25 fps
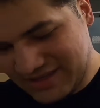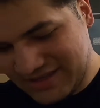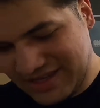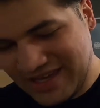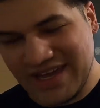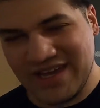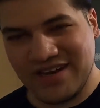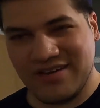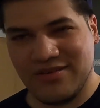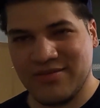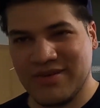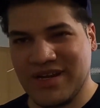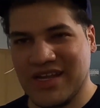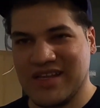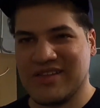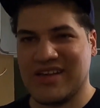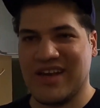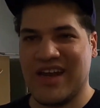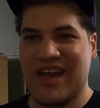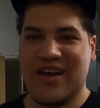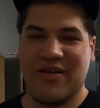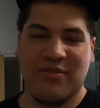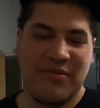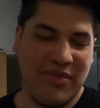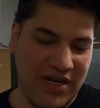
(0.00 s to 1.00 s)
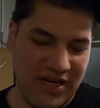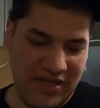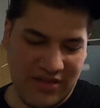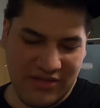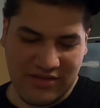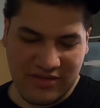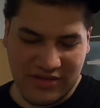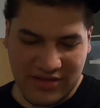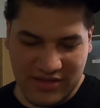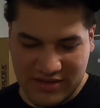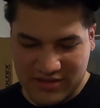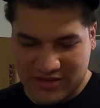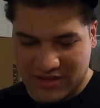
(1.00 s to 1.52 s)
yeah, dude, but that's a lot of money.
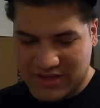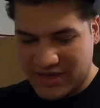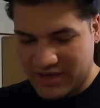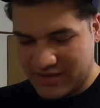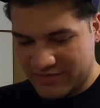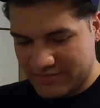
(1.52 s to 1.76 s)
So he's like,